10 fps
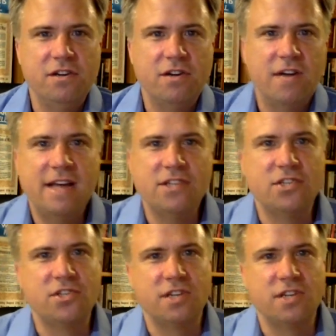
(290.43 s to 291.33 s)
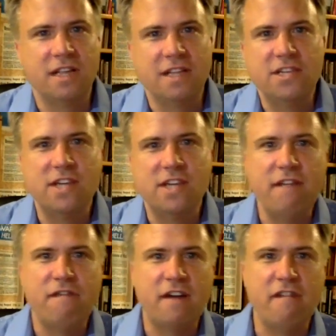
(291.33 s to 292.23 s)
has at least
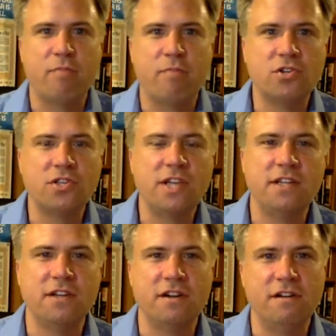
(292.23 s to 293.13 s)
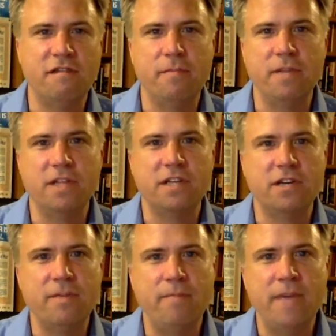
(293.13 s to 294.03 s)
95% of the
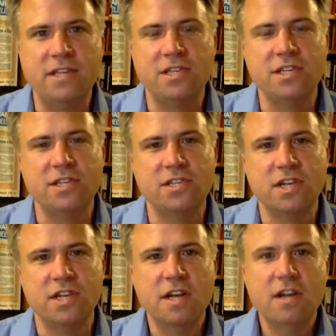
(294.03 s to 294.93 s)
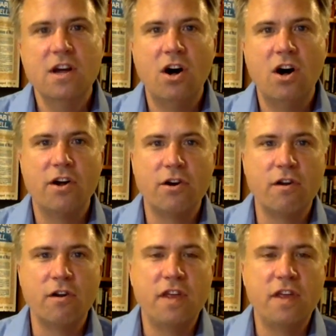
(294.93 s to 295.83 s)
military bases on
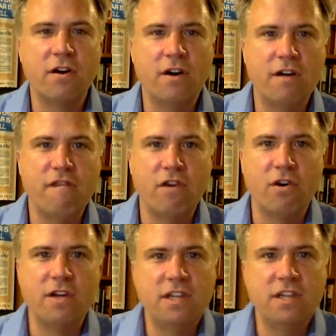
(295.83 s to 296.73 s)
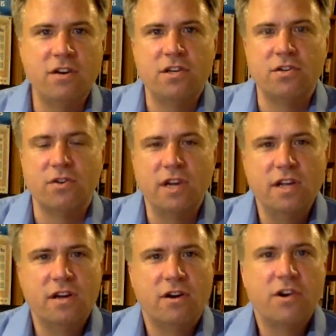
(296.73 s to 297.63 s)
Earth that are on foreign
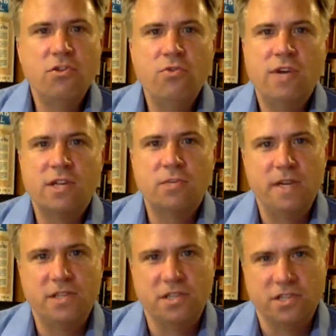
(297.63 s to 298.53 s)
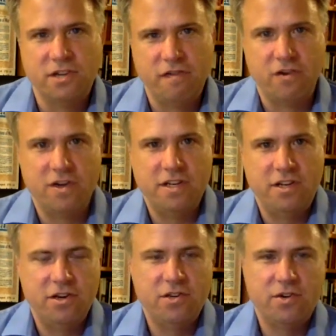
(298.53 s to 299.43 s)
territory, are U.S. bases on foreign
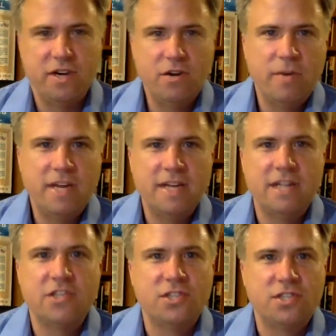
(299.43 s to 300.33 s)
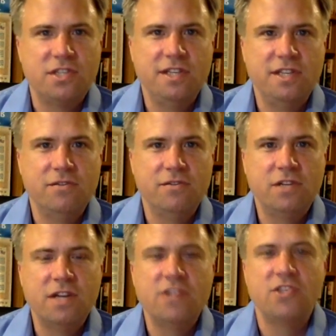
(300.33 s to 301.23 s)
territory. Nobody else,
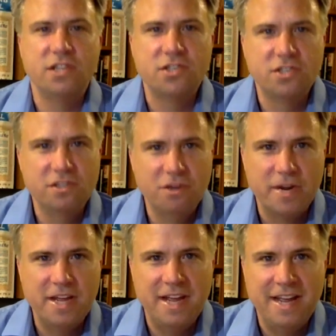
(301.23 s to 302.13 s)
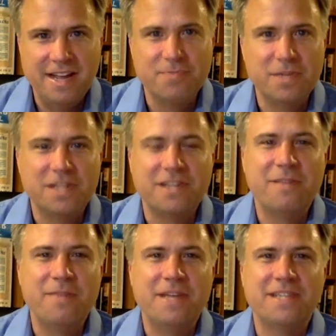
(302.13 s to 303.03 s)
does this. Nobody has
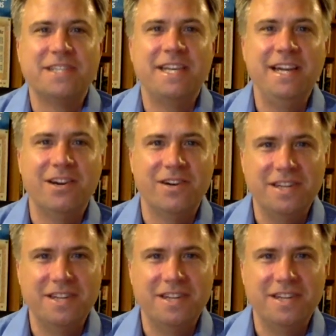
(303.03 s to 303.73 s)
military bases here in the